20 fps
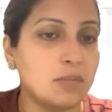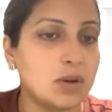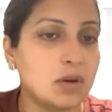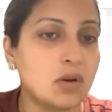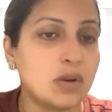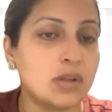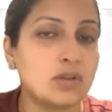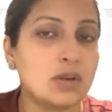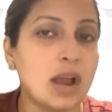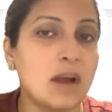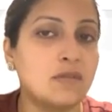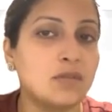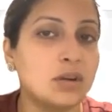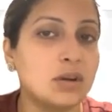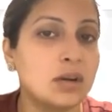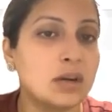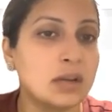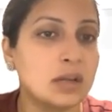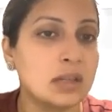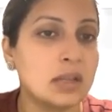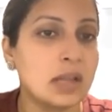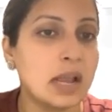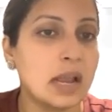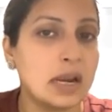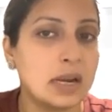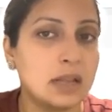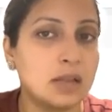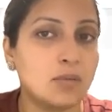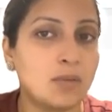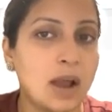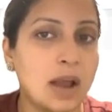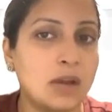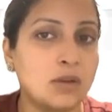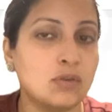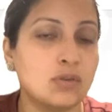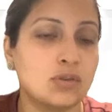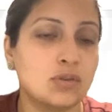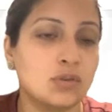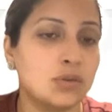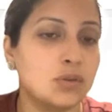because you have to return the nth
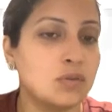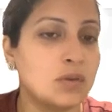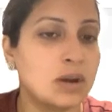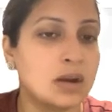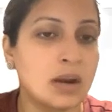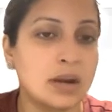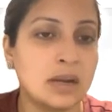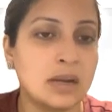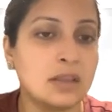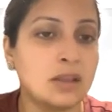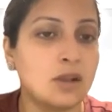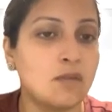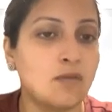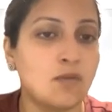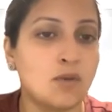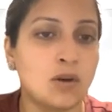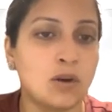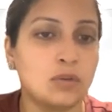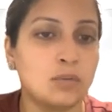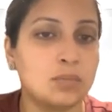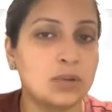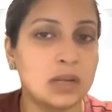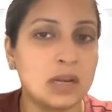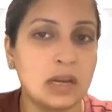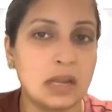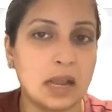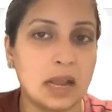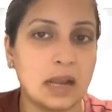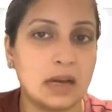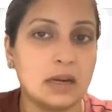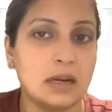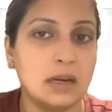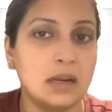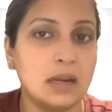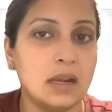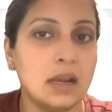value, so you are running the for loop till n,